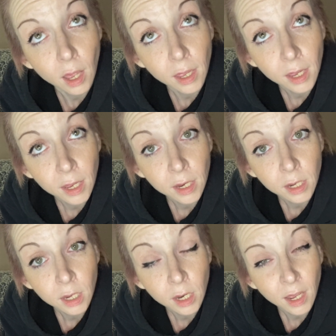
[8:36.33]

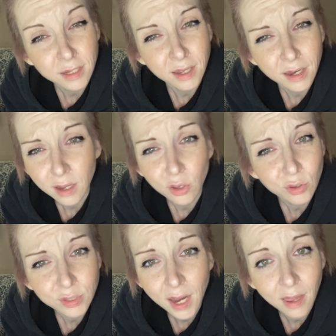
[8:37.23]
And I said, who's
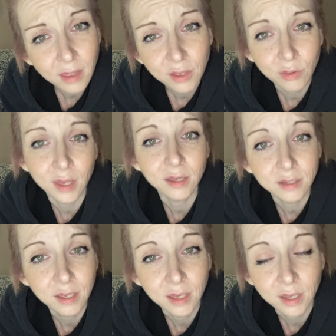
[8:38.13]
telling you this?
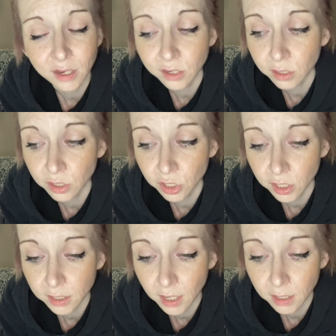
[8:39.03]
And she
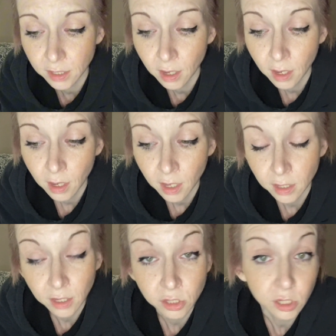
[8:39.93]
says
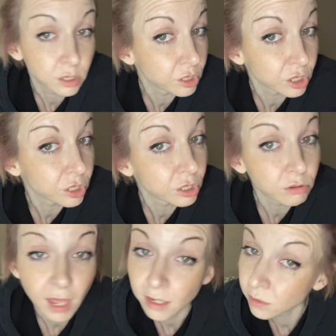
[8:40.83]
that she's just
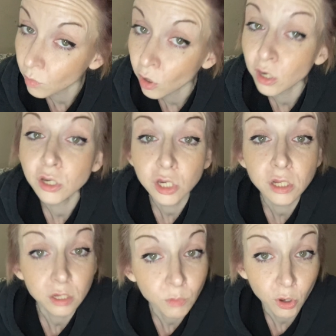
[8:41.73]
that smart, and she is
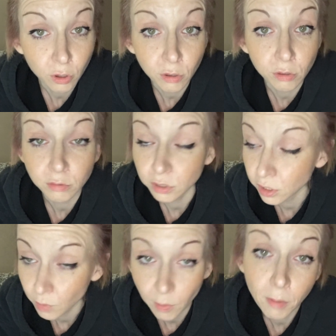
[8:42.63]
a smart girl. She's
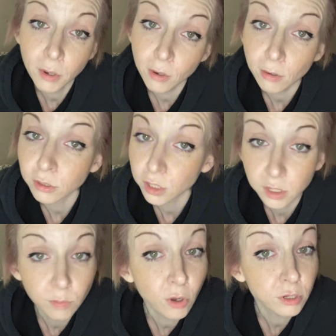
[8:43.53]
my baby girl. She's
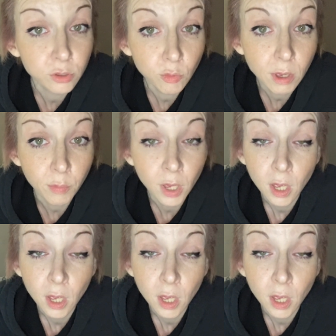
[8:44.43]
smart as a whip.